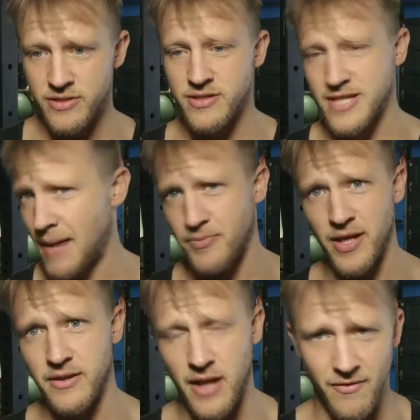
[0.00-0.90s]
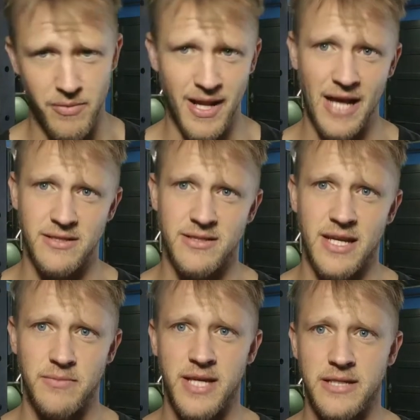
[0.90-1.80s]
Stop thinking that everybody has the
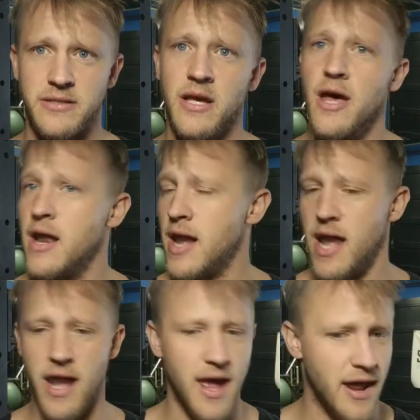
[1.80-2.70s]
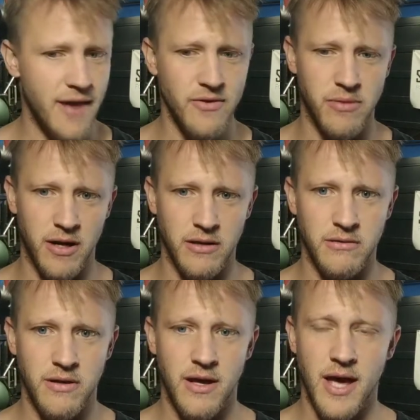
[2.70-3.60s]
same taste. Not
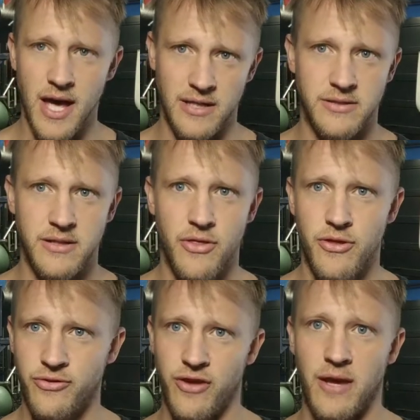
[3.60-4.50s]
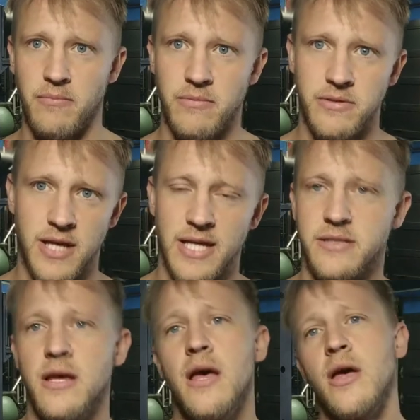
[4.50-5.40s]
everybody has the same
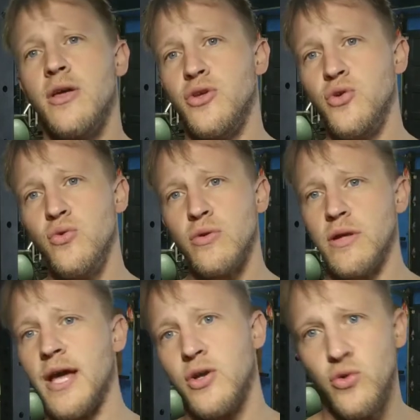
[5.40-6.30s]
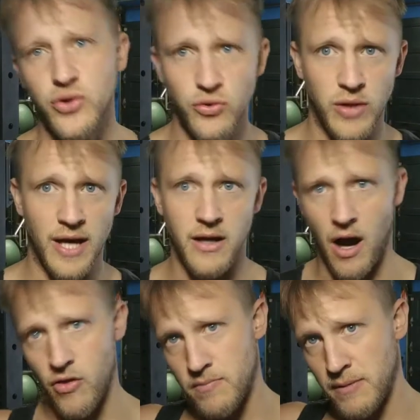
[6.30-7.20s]
taste. You like who you like,
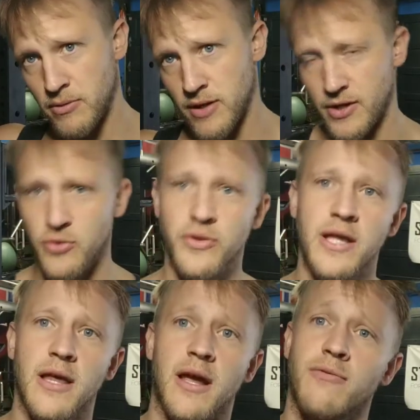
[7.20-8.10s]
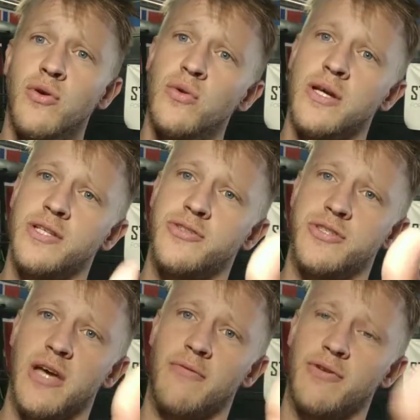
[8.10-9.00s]
other people like who they like. If you look at
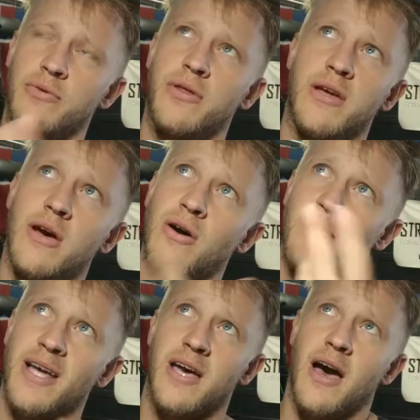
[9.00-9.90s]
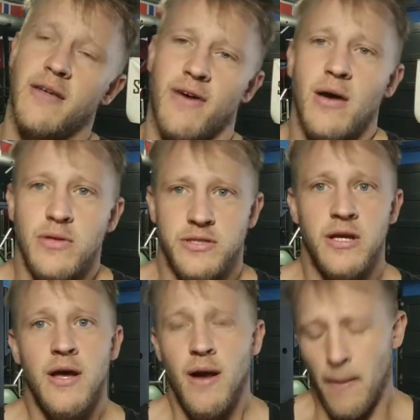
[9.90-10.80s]
yourself and you think, oh my God, if I was
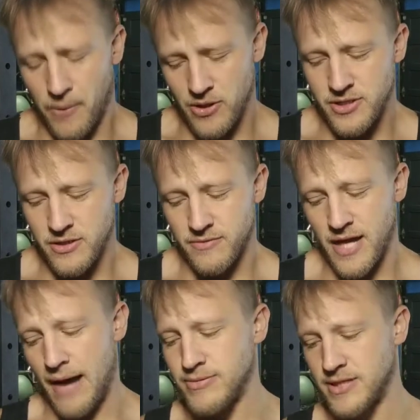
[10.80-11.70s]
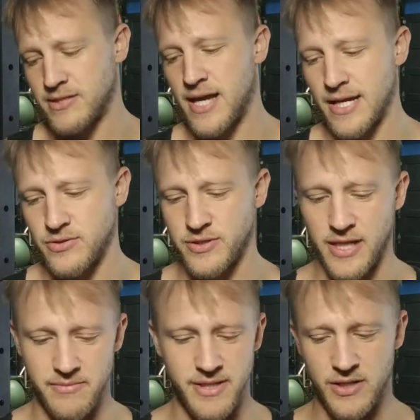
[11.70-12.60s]
a person of the opposite sex or
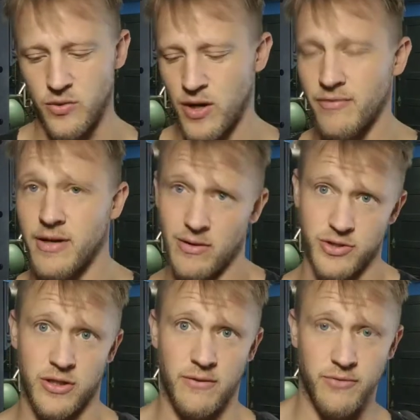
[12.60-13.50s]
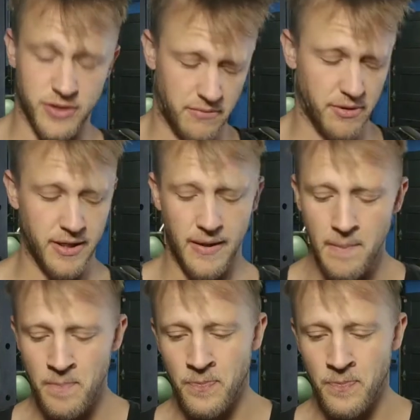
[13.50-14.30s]
same sex or whatever, and I was looking for somebody,